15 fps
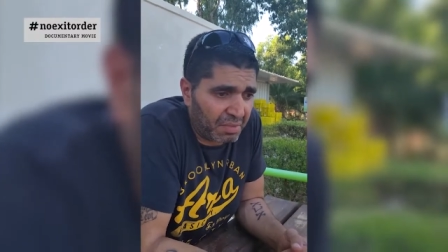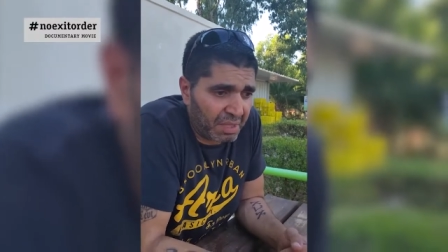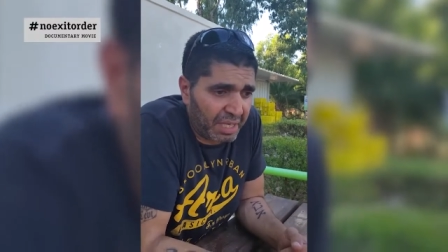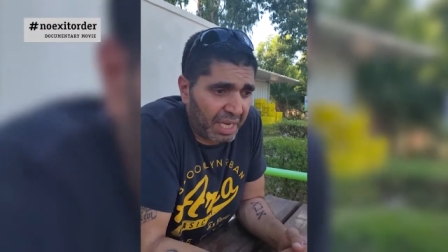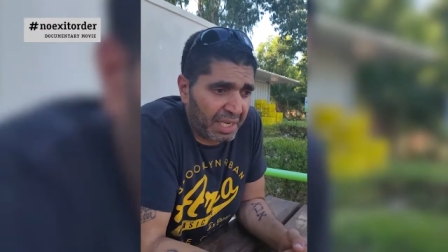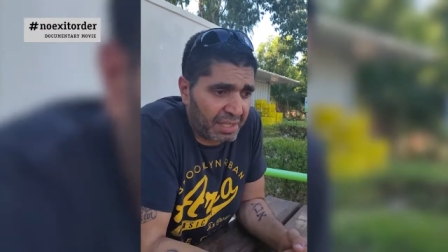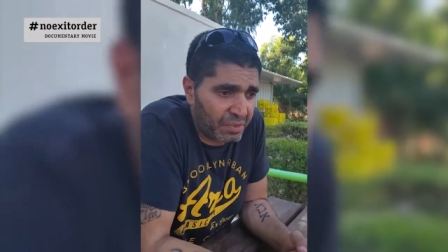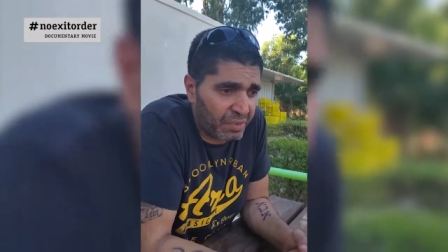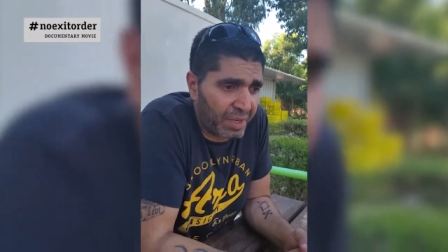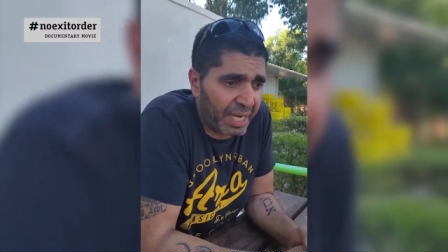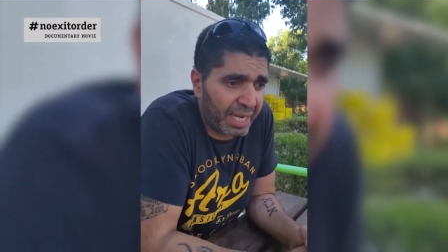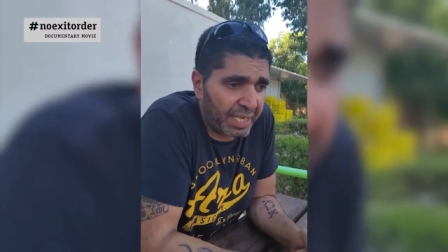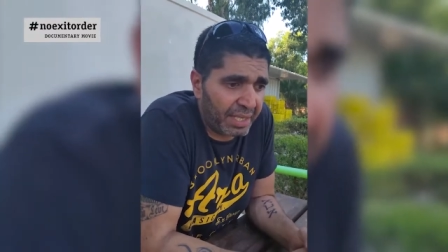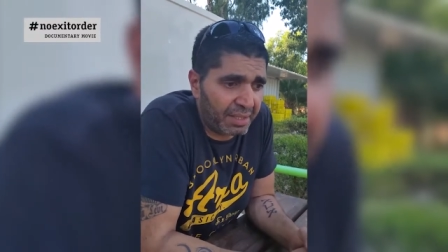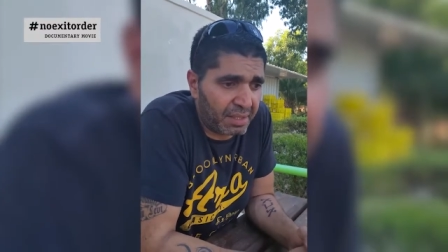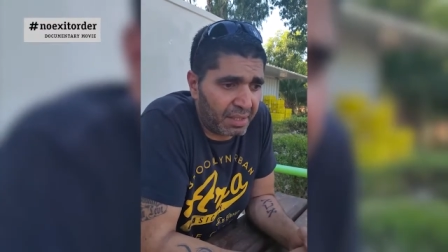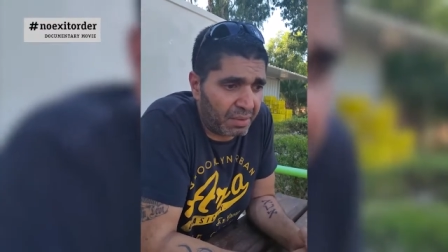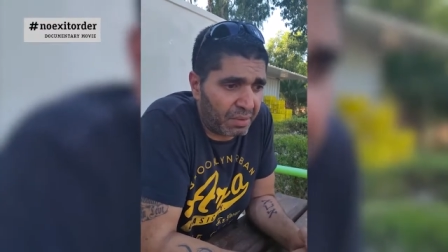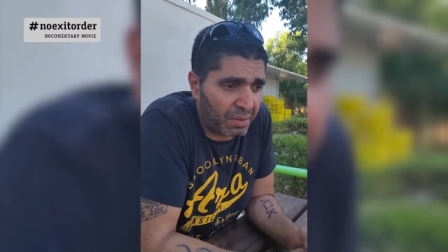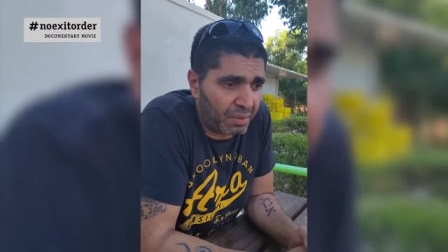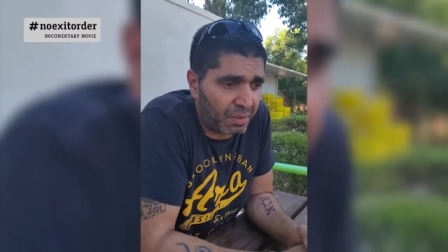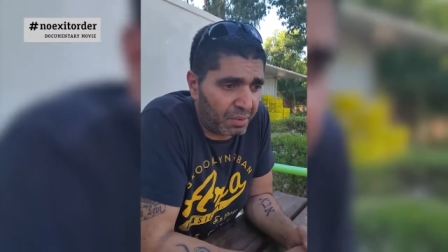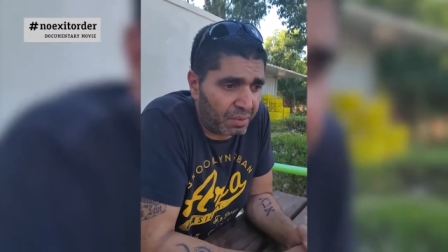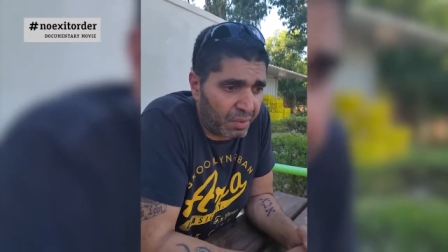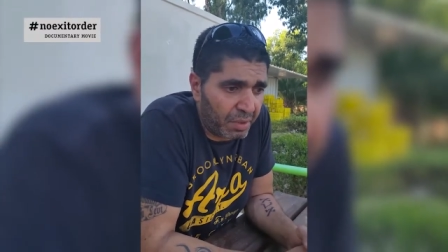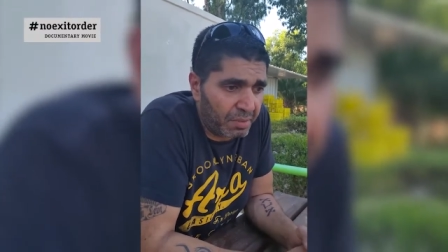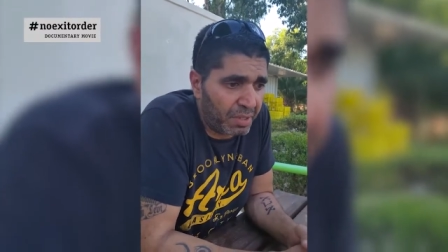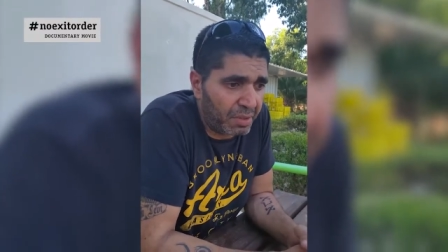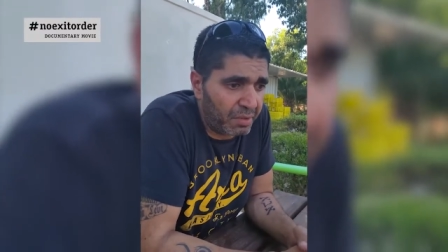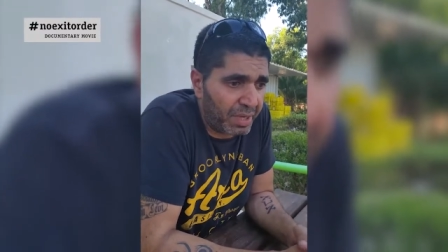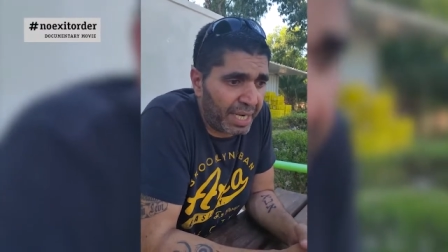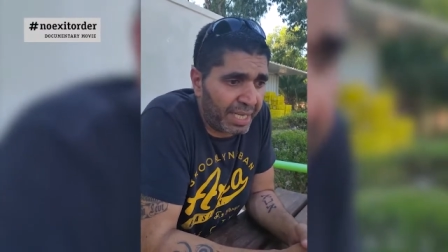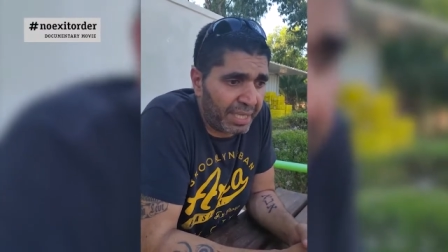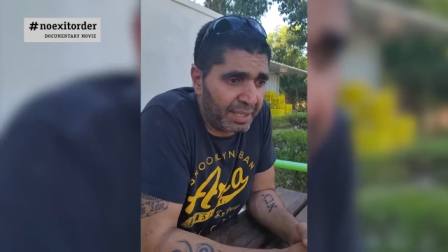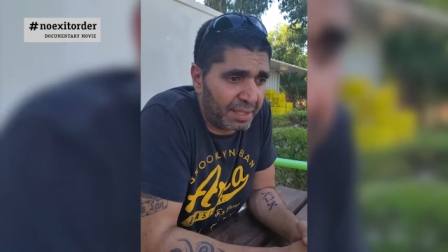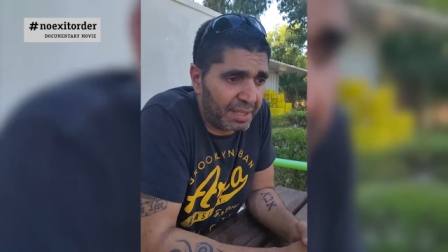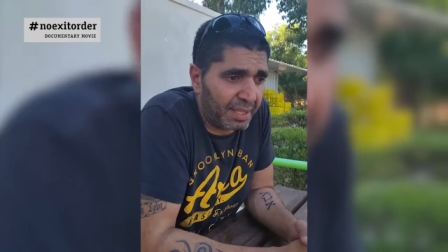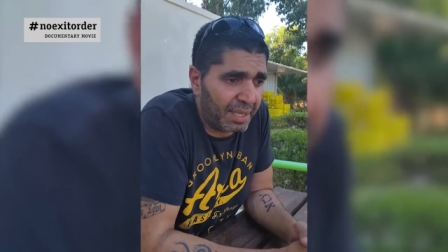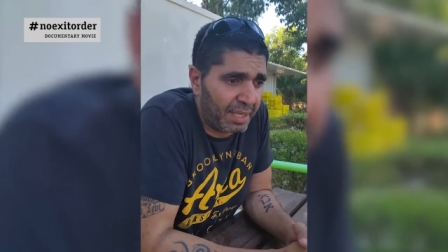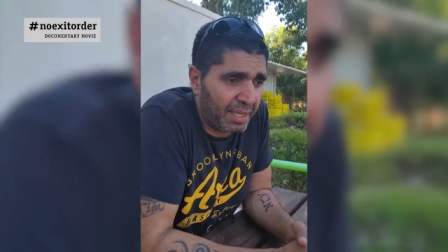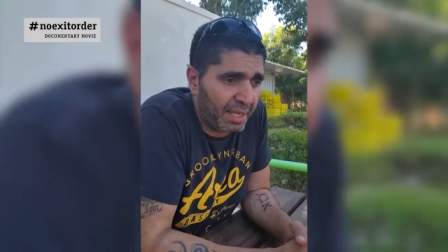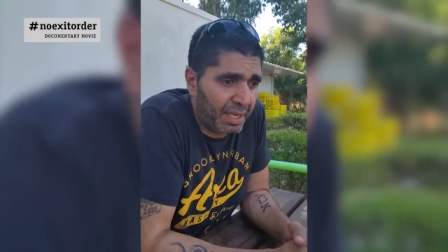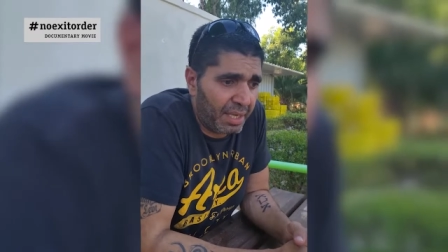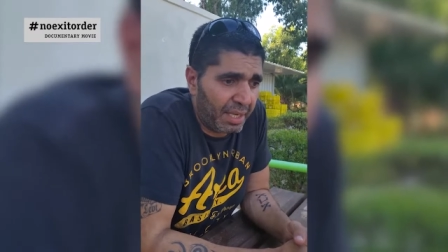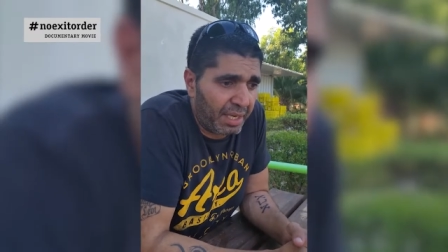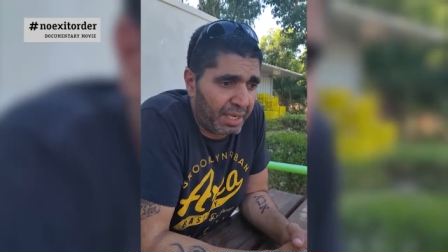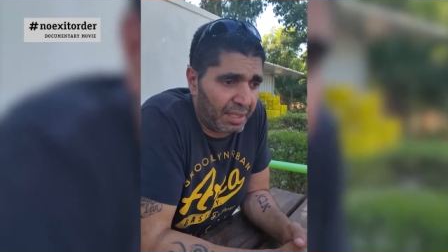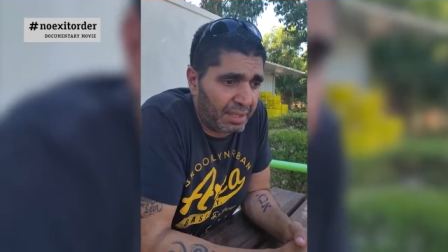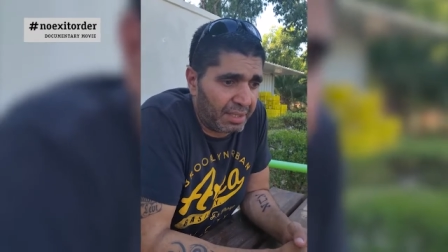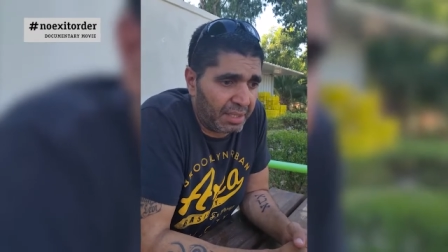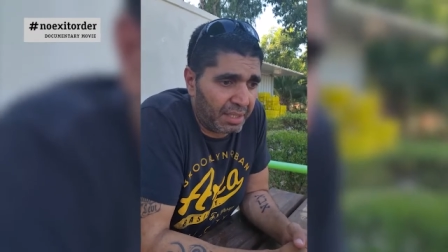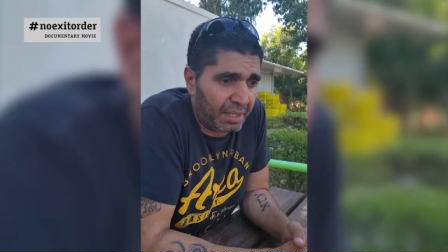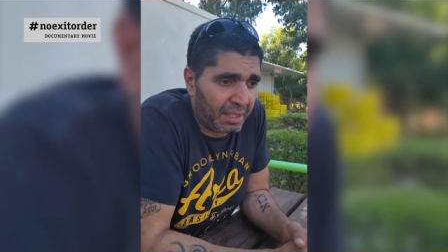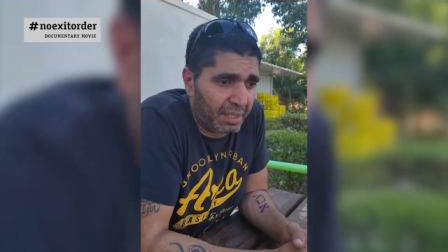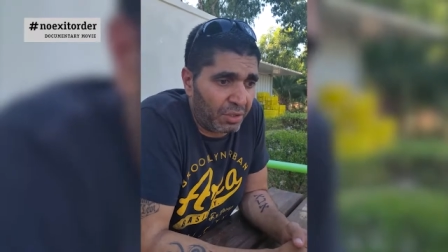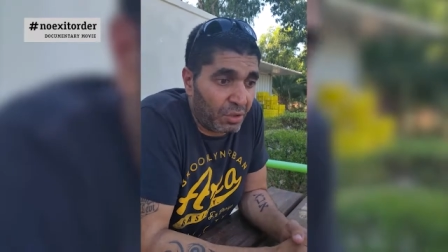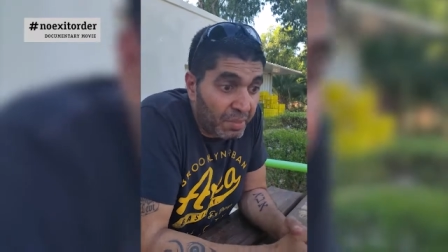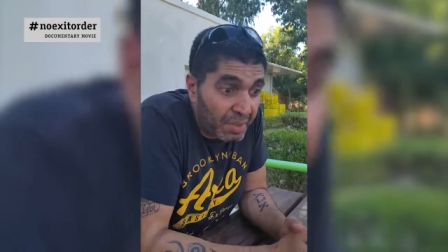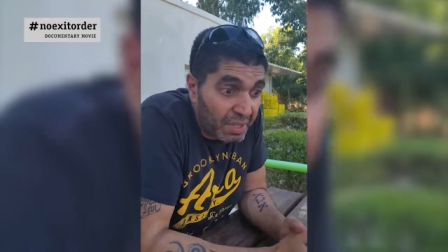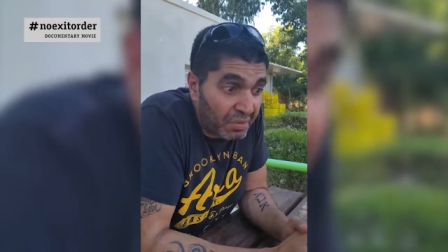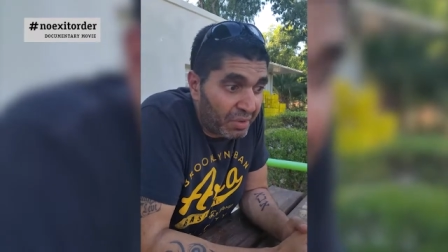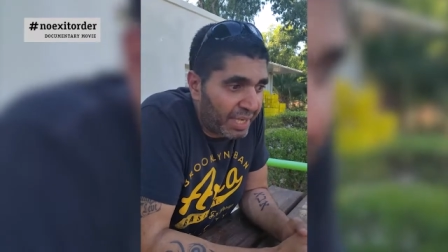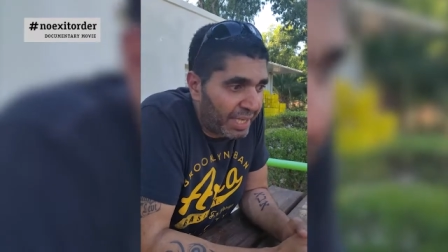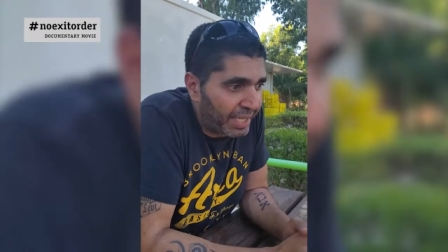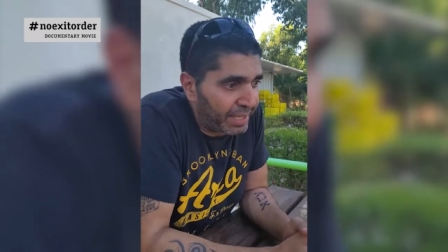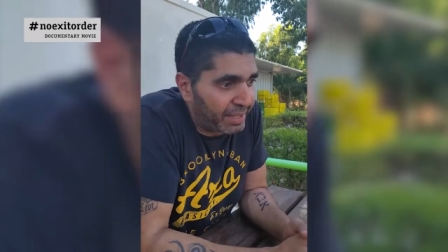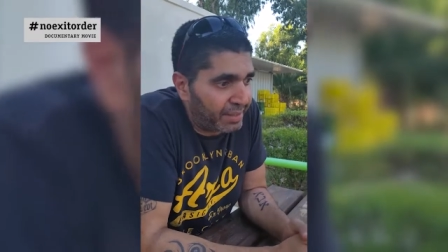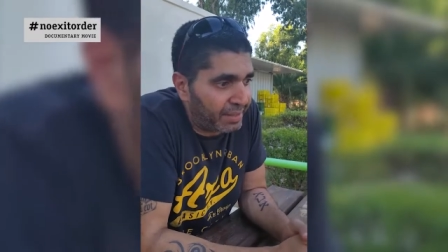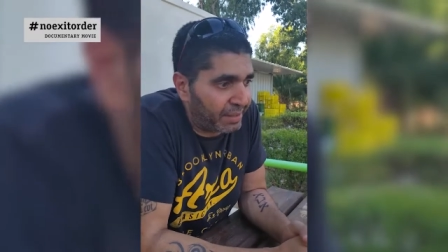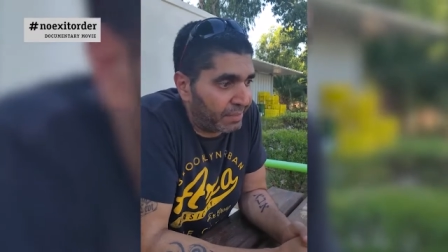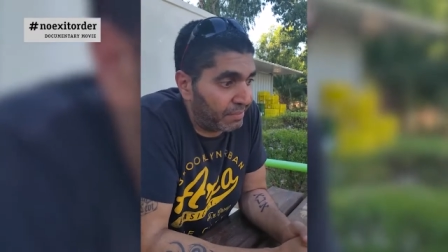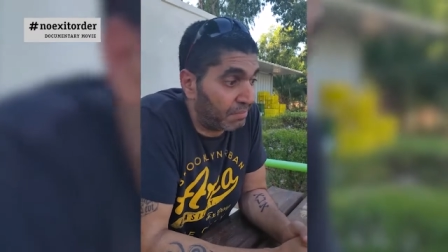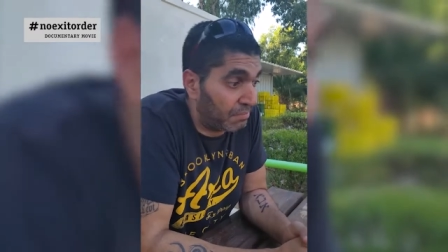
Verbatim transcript: gays' rights, in women rights, and human rights.